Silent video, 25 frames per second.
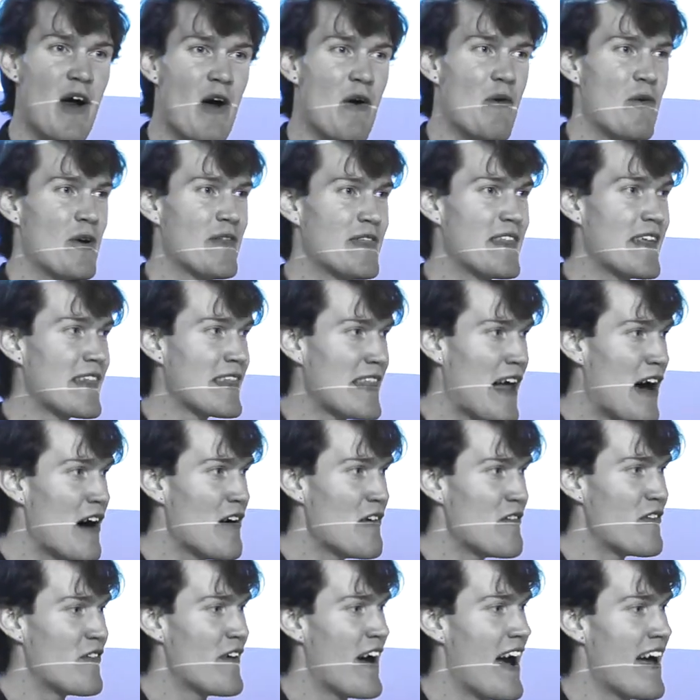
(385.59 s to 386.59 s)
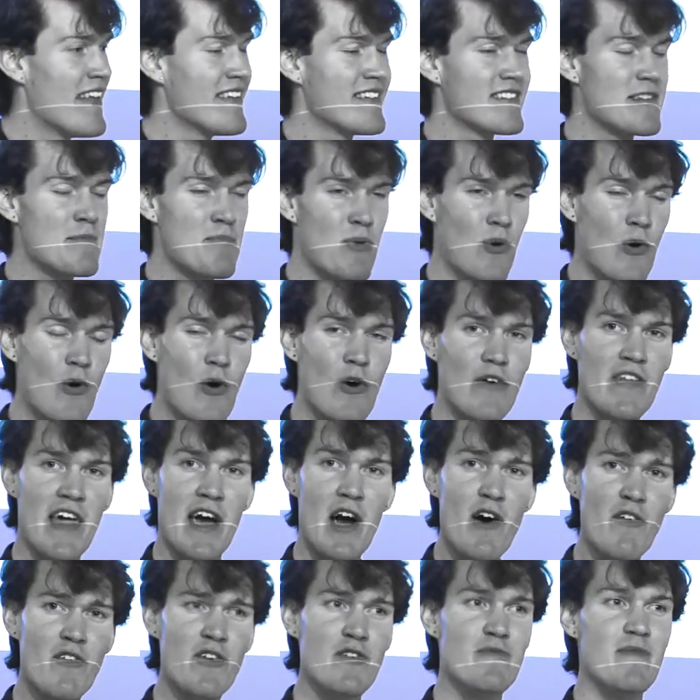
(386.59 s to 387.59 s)
with the love and support they
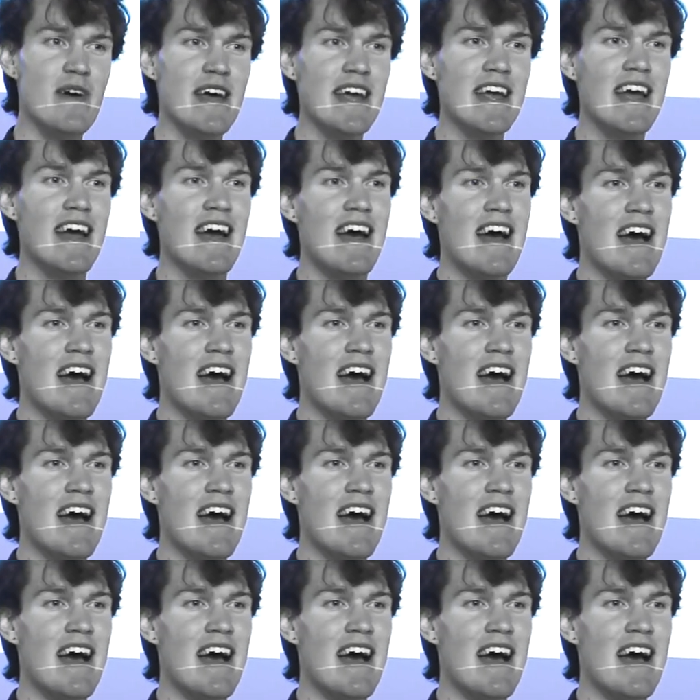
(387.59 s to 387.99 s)
offered me.